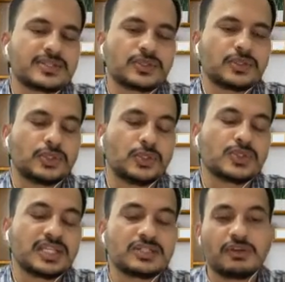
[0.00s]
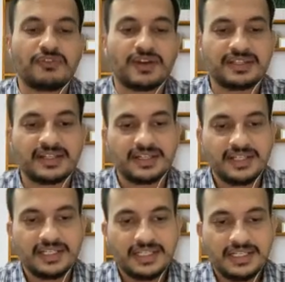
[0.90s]
So those things will further
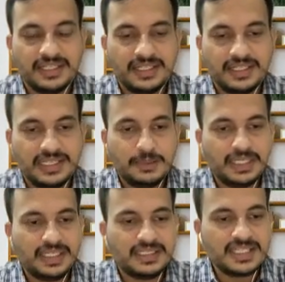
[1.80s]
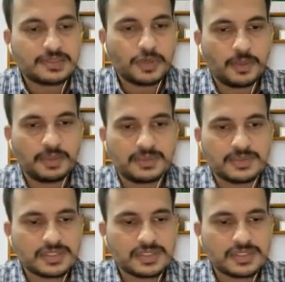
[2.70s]
eliminate these problems.